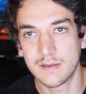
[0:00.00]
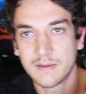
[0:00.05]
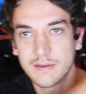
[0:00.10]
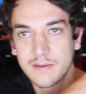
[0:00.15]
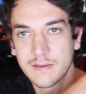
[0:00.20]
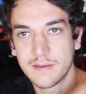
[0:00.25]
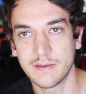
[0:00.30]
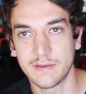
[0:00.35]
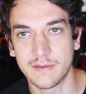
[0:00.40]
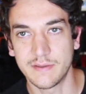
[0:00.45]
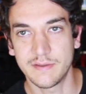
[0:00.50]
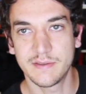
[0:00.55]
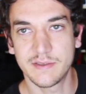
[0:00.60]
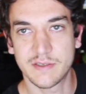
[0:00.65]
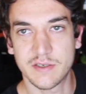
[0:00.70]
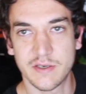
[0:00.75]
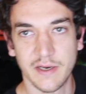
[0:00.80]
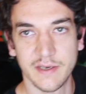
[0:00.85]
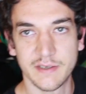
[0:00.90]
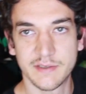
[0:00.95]
herd, herd, this is
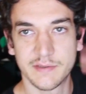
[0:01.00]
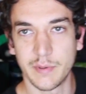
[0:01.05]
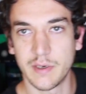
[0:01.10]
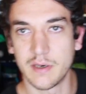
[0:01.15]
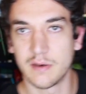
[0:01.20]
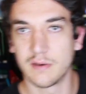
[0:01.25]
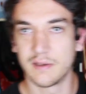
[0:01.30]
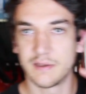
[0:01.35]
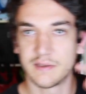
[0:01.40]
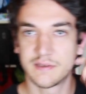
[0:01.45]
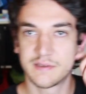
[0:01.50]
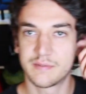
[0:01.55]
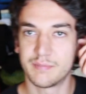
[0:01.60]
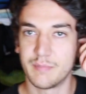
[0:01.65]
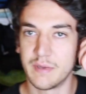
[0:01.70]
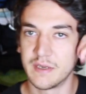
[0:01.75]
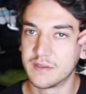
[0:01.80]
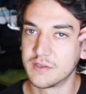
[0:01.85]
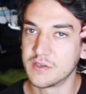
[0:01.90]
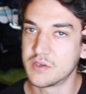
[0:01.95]
Shakespeare, let's
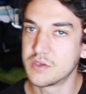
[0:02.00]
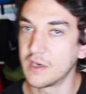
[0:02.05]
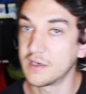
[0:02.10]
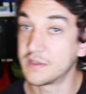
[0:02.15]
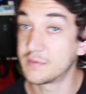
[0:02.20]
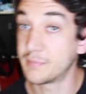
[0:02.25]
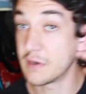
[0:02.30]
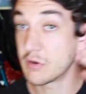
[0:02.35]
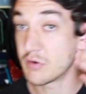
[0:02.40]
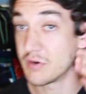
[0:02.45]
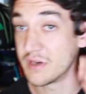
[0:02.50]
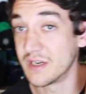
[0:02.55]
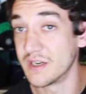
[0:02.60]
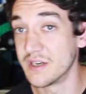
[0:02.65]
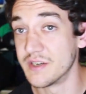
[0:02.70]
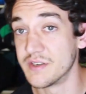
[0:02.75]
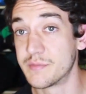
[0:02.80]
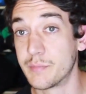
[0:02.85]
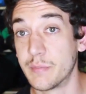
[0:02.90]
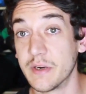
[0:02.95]
make this
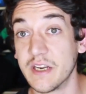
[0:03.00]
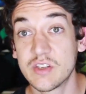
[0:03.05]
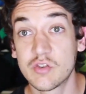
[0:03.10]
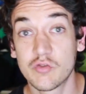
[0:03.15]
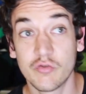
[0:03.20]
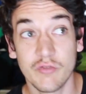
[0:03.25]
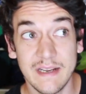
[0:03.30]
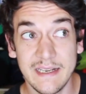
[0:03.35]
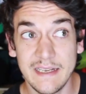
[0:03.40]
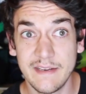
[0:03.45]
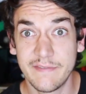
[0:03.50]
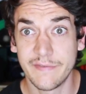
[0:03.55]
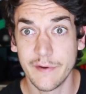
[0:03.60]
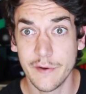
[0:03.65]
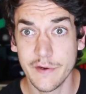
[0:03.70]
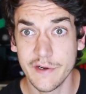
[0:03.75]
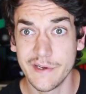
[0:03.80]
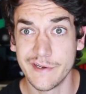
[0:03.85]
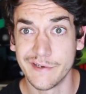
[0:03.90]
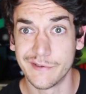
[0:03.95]
Shakespeareanized, but it's really
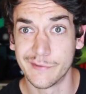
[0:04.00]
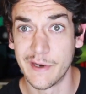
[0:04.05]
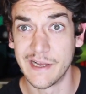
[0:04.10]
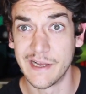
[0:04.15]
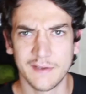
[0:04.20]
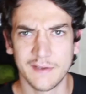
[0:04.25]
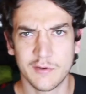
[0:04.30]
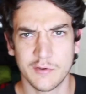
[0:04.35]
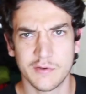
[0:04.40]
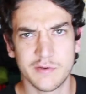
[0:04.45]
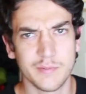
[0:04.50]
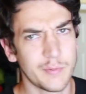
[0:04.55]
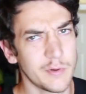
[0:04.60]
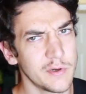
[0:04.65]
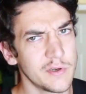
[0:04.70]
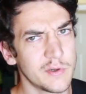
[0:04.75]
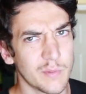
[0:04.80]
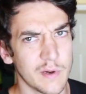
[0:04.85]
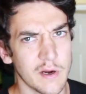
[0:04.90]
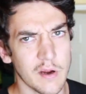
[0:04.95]
funny as There's a
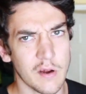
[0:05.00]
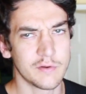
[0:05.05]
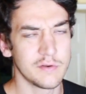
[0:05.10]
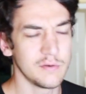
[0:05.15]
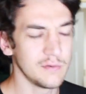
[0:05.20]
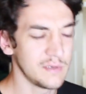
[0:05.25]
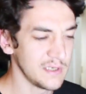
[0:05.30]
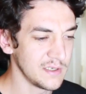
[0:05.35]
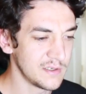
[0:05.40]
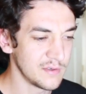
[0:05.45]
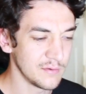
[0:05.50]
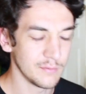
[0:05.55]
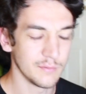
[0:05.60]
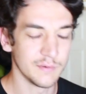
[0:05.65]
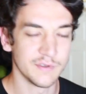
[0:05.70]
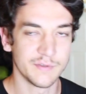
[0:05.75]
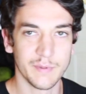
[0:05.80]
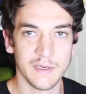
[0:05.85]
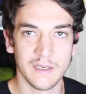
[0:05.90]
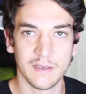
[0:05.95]
point where R2-D2
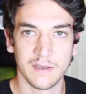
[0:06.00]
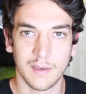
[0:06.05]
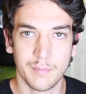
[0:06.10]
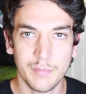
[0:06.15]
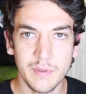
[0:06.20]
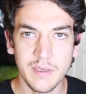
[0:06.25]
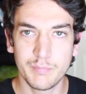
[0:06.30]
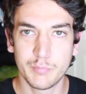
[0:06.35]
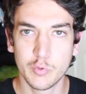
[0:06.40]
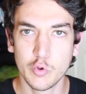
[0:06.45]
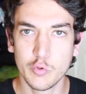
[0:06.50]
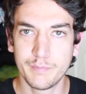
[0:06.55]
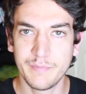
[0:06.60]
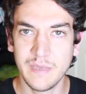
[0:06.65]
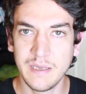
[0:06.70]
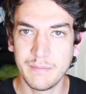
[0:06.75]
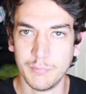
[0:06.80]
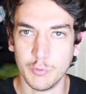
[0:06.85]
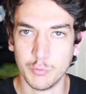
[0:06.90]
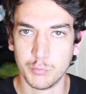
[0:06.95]
is being beep, boop,
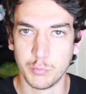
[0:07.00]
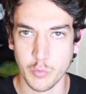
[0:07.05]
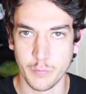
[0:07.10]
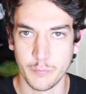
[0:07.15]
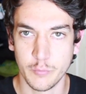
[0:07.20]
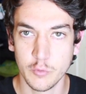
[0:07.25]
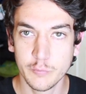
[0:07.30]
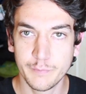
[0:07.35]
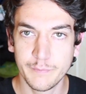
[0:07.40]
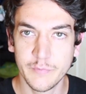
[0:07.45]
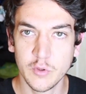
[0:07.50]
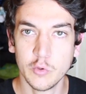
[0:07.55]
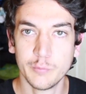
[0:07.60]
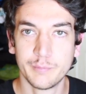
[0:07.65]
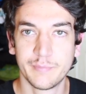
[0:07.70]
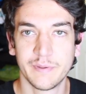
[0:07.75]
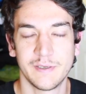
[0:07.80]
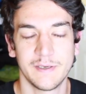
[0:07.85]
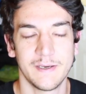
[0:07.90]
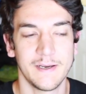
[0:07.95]
meep, boop, boop, boop,
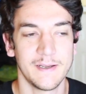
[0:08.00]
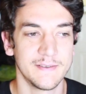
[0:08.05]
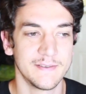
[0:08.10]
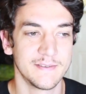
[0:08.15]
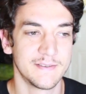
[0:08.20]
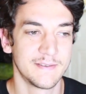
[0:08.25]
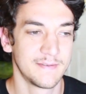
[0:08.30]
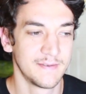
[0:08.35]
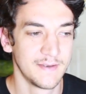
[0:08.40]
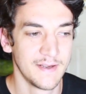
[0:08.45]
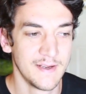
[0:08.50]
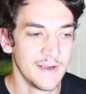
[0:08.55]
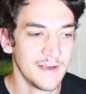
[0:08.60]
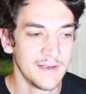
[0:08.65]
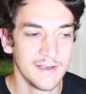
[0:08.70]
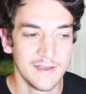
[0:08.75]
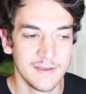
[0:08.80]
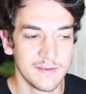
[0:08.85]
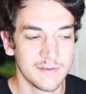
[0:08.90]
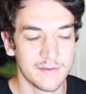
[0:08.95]
boop, and
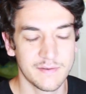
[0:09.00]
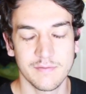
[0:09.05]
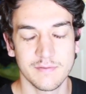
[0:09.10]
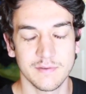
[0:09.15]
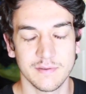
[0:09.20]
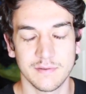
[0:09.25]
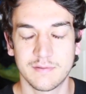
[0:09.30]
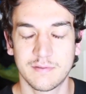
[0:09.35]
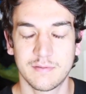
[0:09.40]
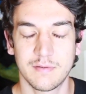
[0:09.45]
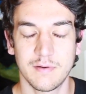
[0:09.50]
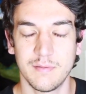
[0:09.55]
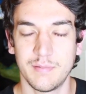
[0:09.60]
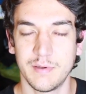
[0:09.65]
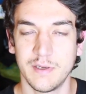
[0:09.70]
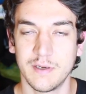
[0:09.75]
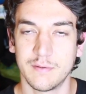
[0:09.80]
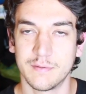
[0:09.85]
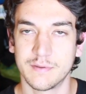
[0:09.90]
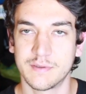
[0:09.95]

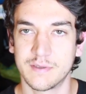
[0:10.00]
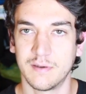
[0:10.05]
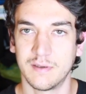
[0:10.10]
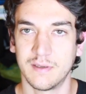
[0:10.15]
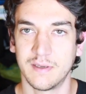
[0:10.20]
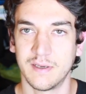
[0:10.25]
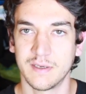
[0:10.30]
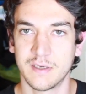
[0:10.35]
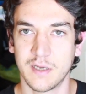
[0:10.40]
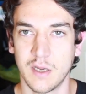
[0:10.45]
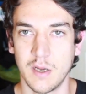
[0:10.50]
3PO is all